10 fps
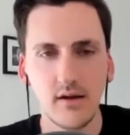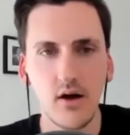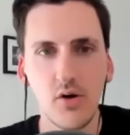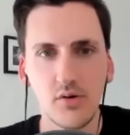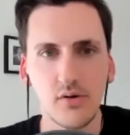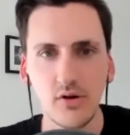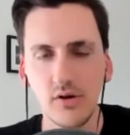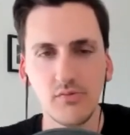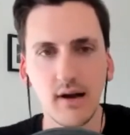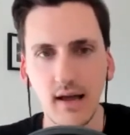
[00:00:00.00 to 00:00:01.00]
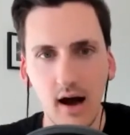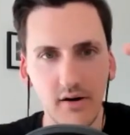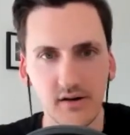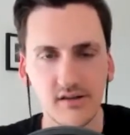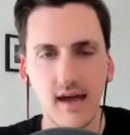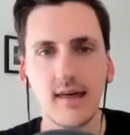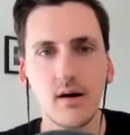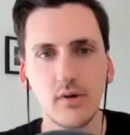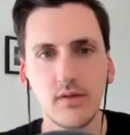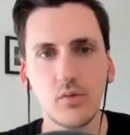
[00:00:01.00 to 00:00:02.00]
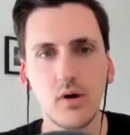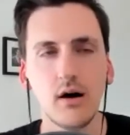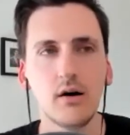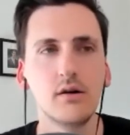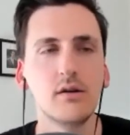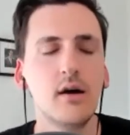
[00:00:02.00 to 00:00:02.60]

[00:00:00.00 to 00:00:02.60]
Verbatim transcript: own who you really are and share that with the world.